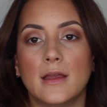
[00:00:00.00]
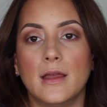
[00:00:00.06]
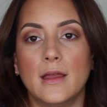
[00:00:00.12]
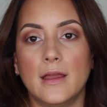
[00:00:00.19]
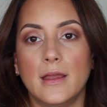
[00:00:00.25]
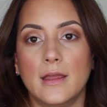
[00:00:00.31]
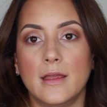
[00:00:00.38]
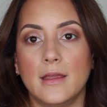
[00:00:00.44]

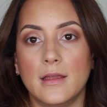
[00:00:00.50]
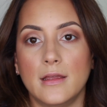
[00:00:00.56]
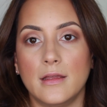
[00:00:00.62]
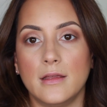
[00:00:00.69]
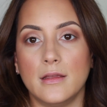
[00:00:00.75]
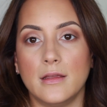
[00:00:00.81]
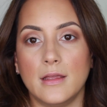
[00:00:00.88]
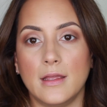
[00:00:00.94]

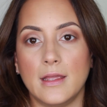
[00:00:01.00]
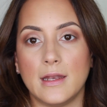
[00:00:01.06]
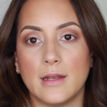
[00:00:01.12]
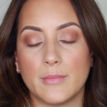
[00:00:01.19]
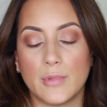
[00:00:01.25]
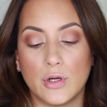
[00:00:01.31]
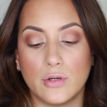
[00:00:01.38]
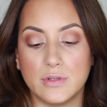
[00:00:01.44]
and
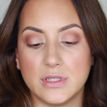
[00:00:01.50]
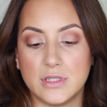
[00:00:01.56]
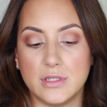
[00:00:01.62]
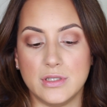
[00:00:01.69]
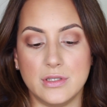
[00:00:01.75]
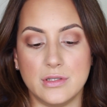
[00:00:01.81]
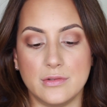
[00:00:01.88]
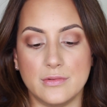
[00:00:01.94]
I'm going
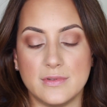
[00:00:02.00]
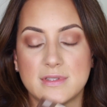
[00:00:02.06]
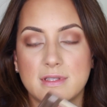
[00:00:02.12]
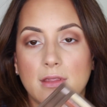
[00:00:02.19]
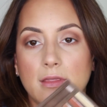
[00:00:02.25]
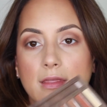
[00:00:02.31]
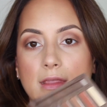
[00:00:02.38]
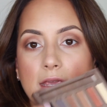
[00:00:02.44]
to use
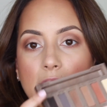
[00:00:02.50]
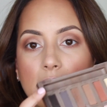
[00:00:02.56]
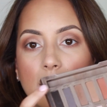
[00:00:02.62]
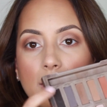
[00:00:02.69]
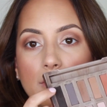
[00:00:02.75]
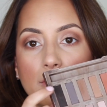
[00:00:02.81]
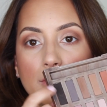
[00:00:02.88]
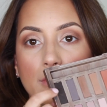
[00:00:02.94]

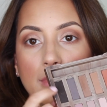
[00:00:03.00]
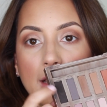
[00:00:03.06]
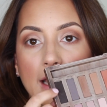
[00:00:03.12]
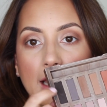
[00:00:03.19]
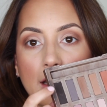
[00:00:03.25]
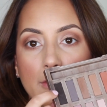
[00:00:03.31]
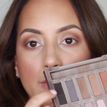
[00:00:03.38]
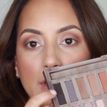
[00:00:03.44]
the
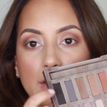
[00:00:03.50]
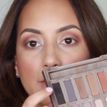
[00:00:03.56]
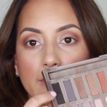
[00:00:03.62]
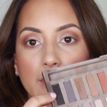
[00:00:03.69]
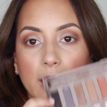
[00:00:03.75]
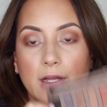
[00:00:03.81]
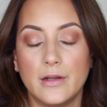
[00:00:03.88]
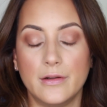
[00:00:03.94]
black one
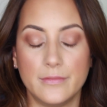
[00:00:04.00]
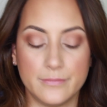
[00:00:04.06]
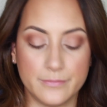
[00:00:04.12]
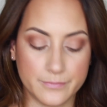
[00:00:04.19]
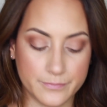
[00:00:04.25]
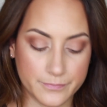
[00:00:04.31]
over here